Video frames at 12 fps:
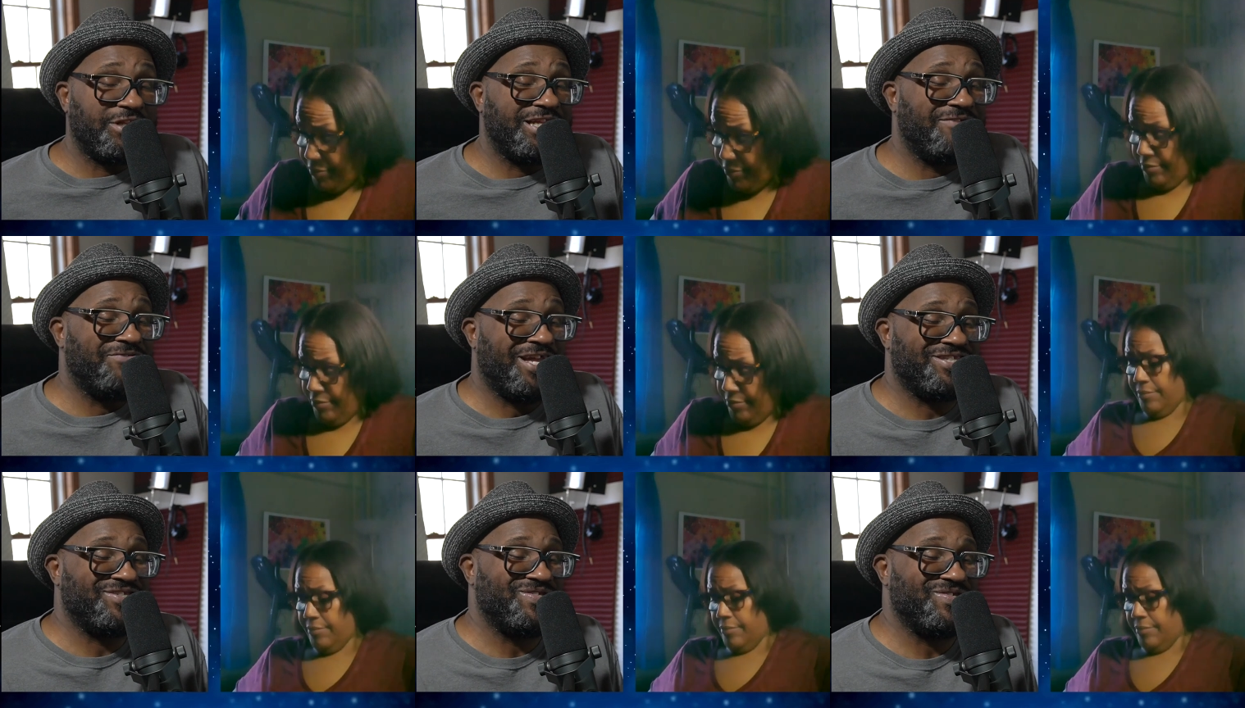Speaker 1: would leave
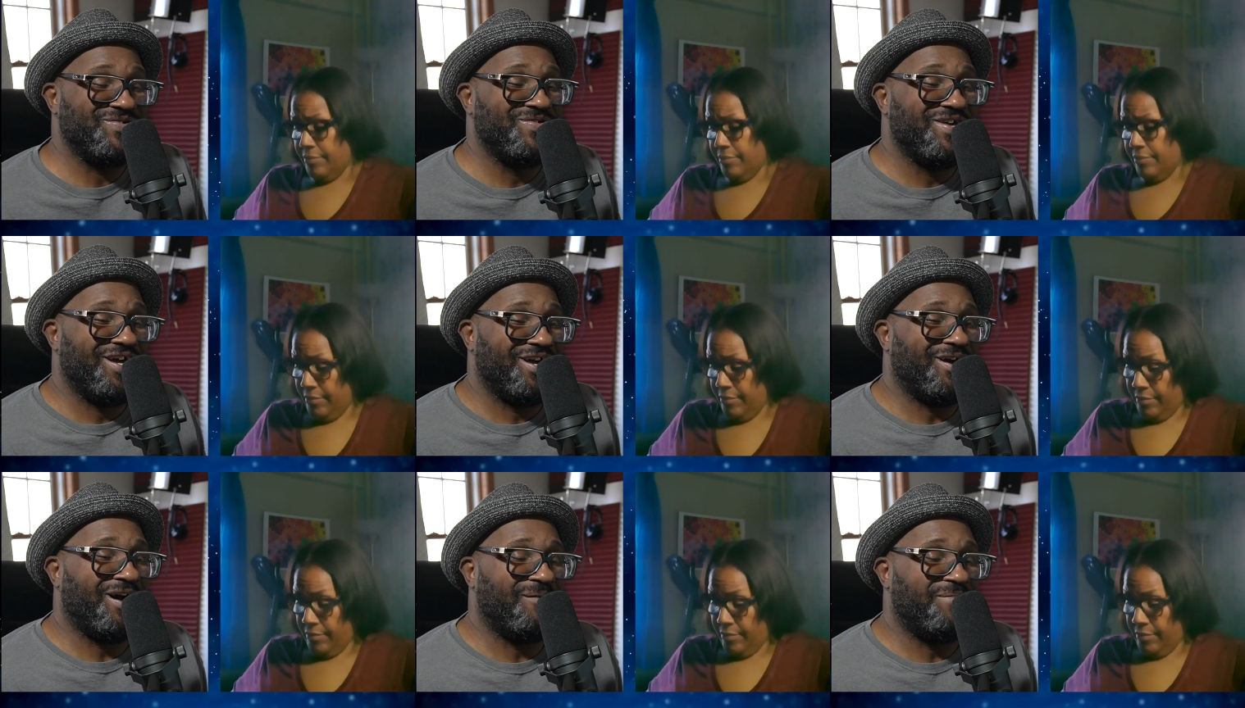that to you
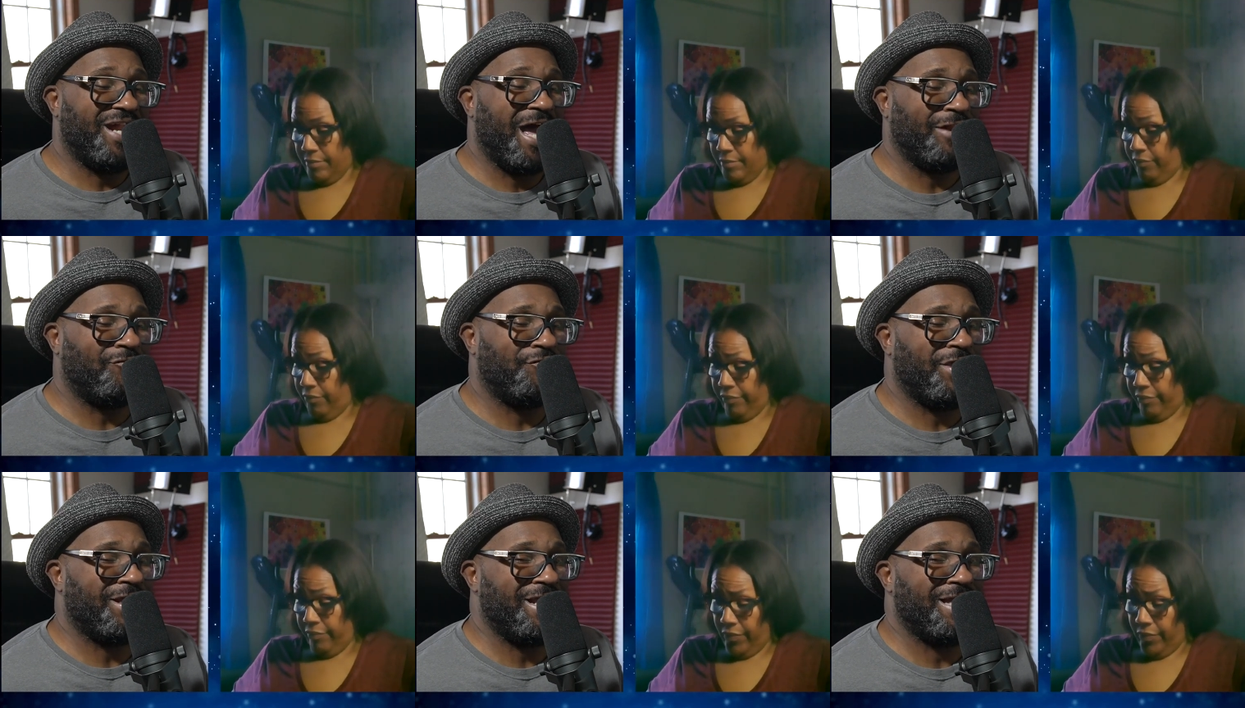uh, but I don't
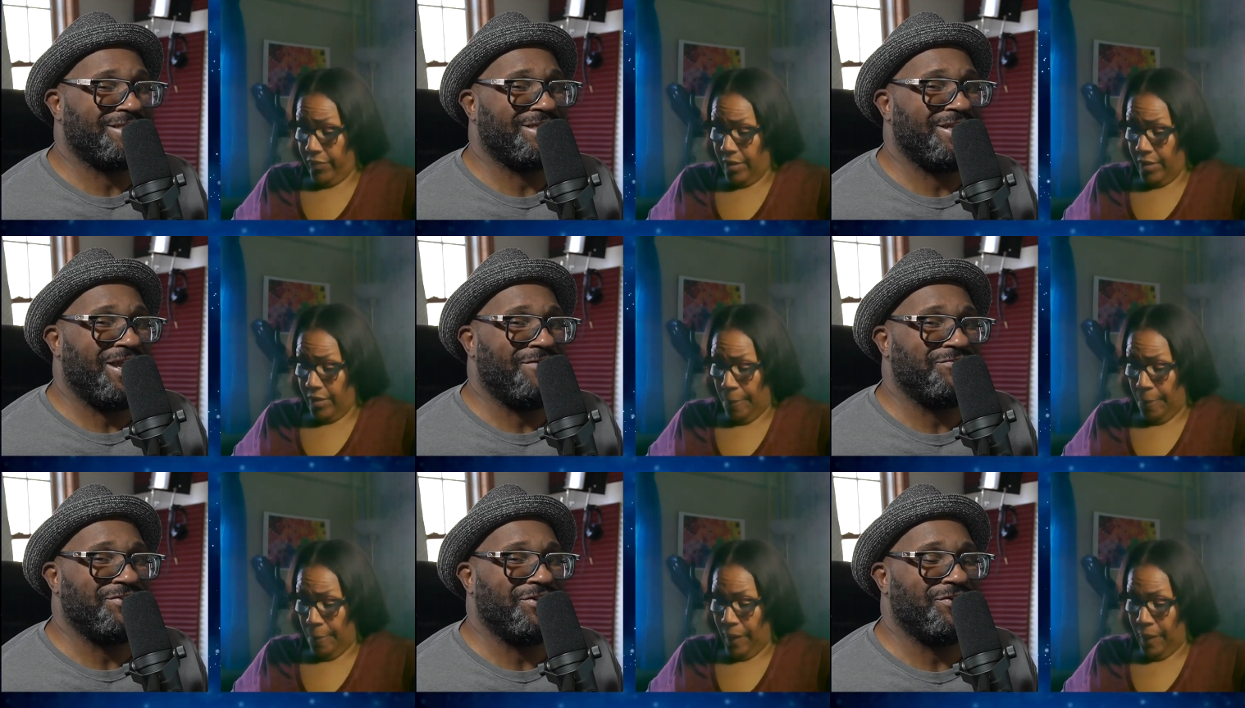think in that
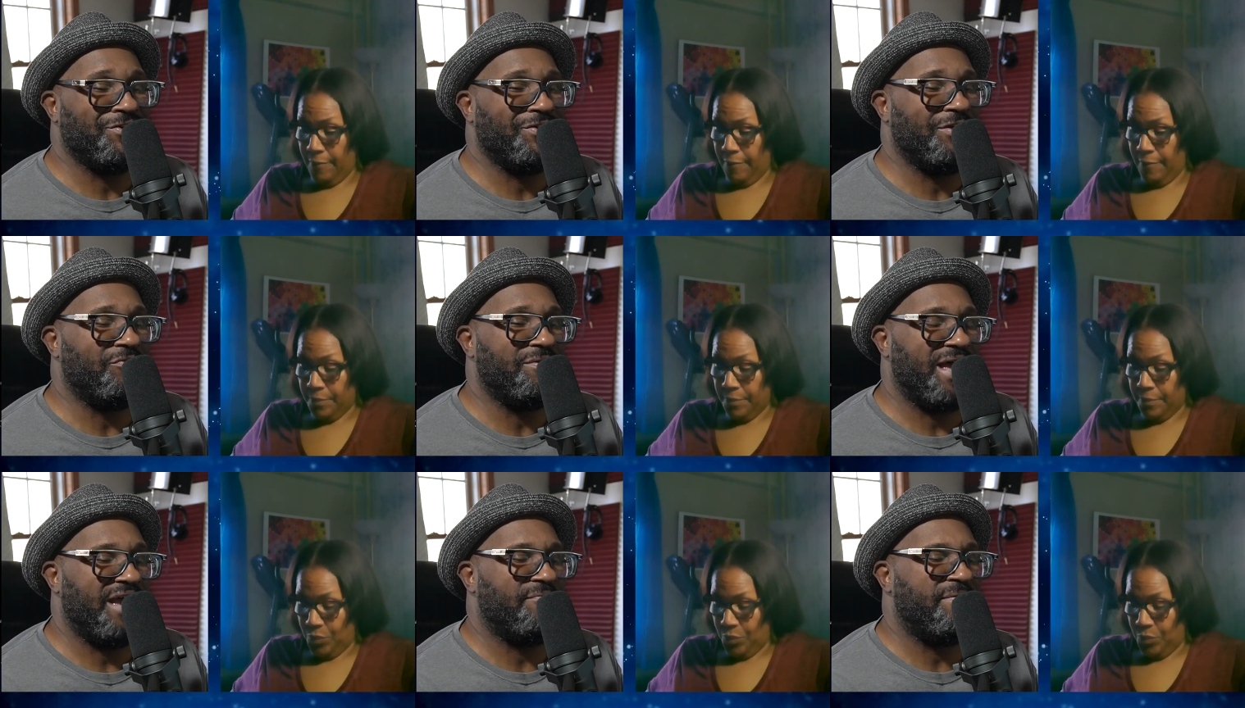scenario it would,
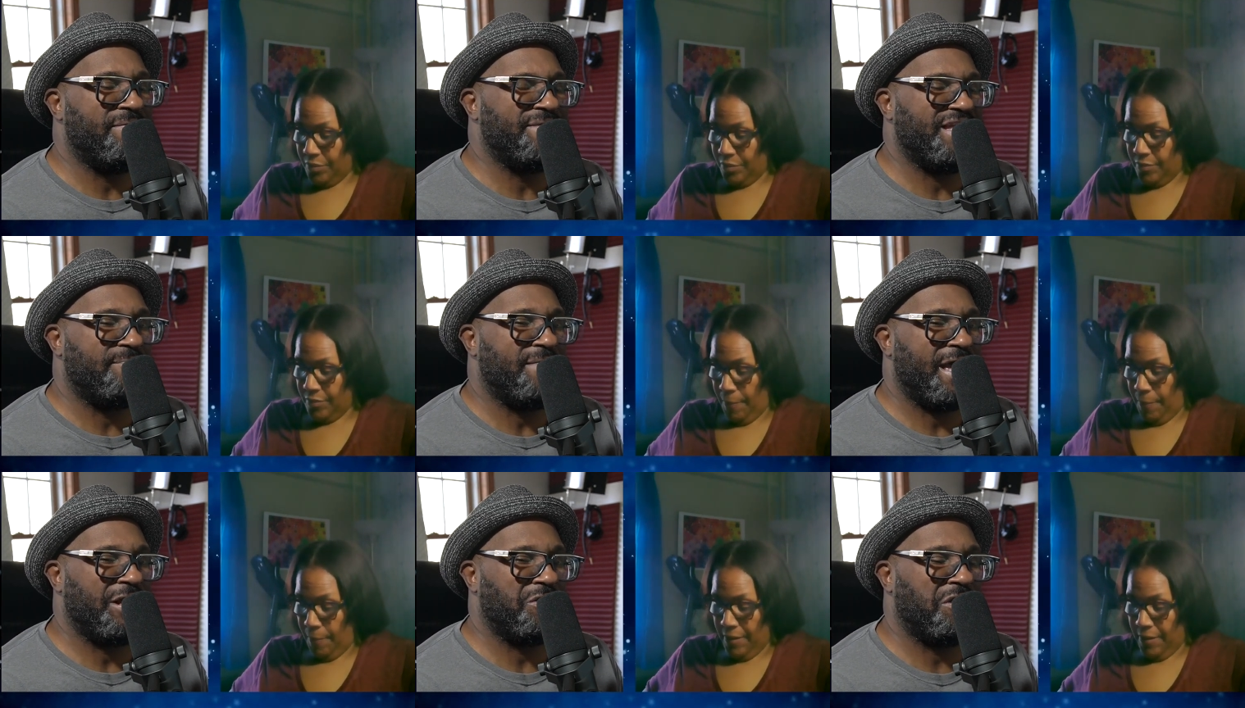uh, be a
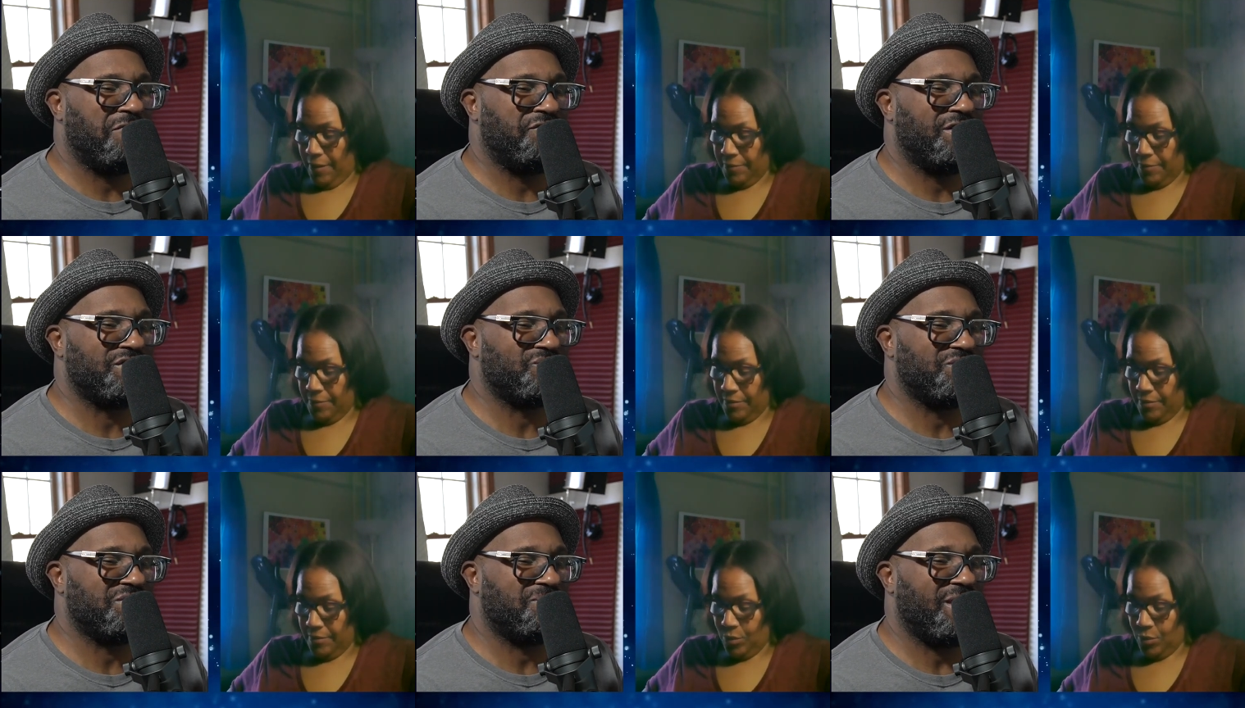matter of
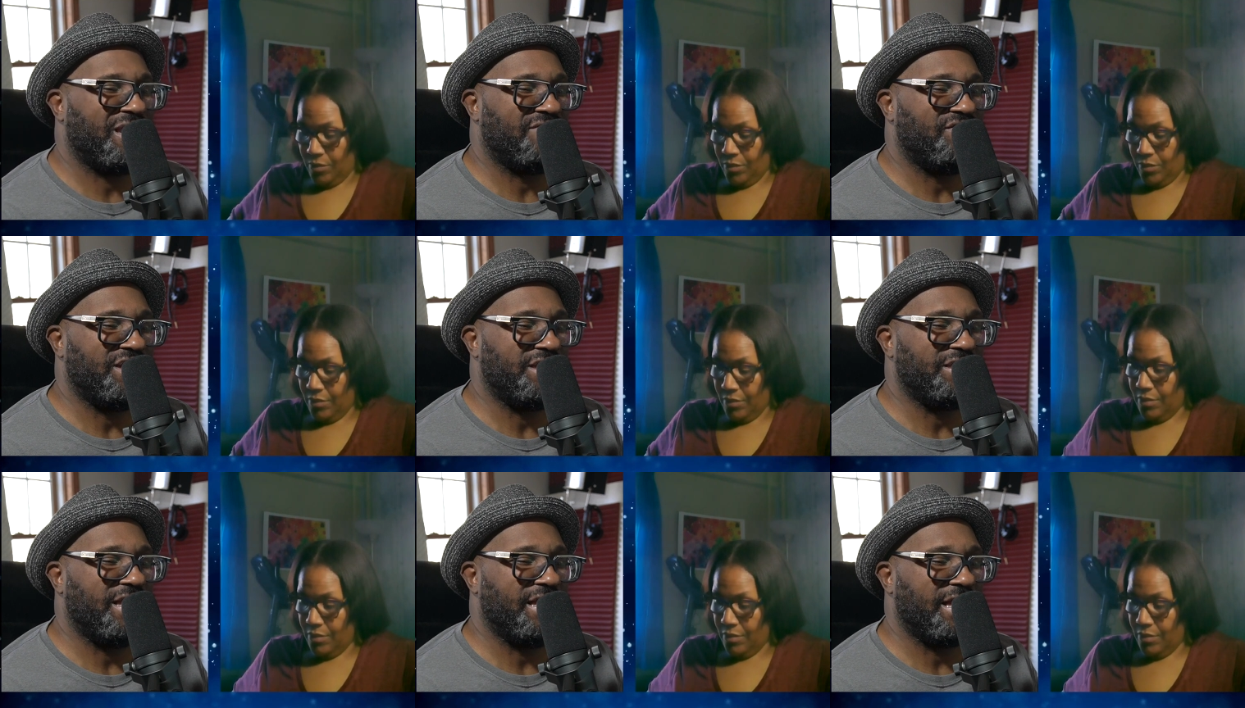disrespect. If
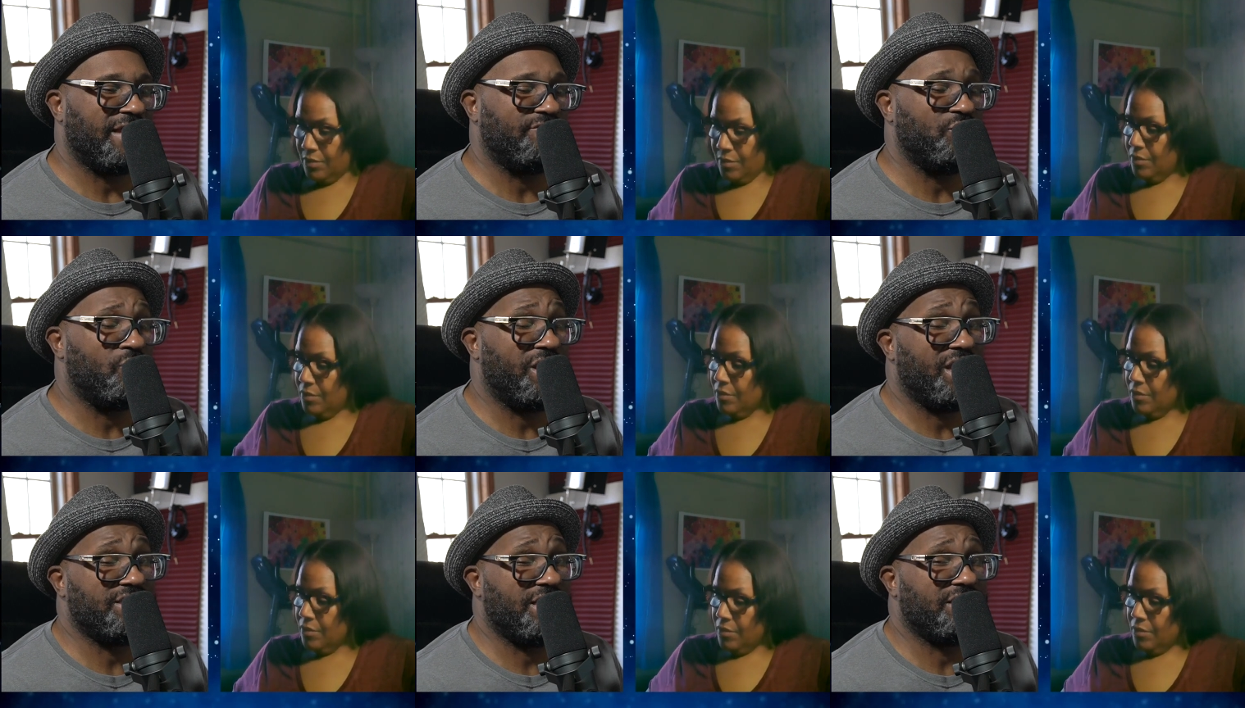anything, like if you
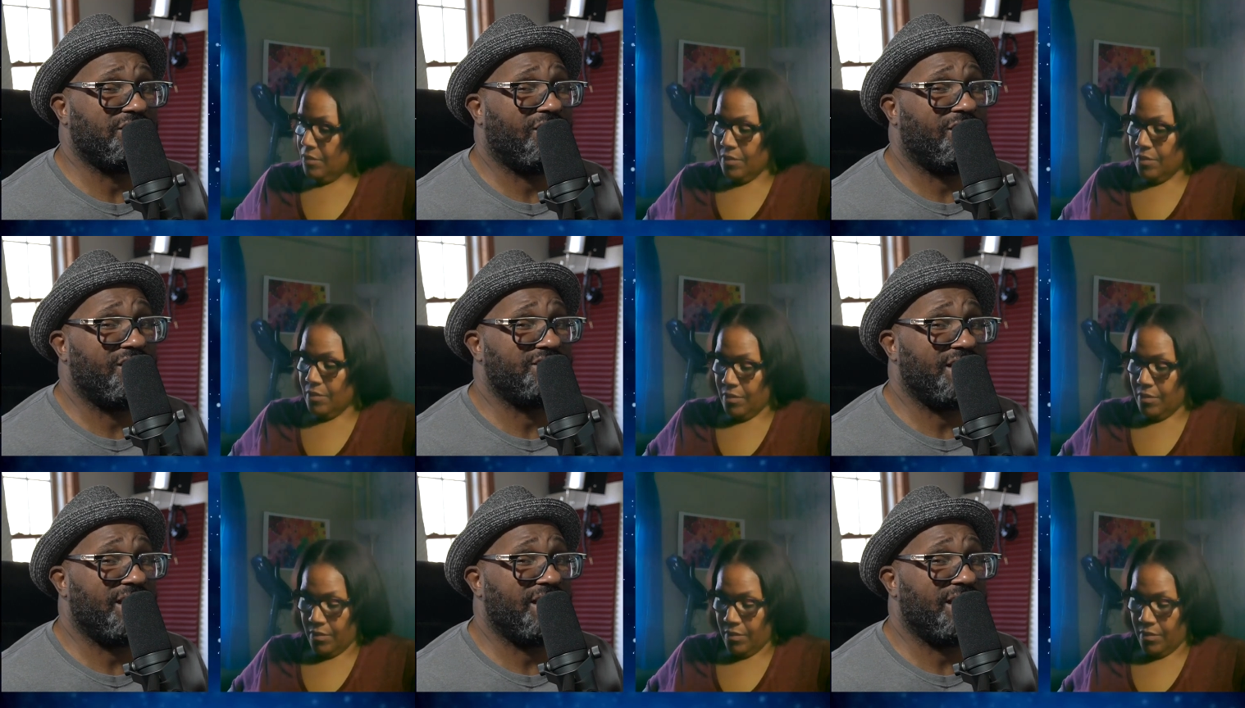can't take the harsh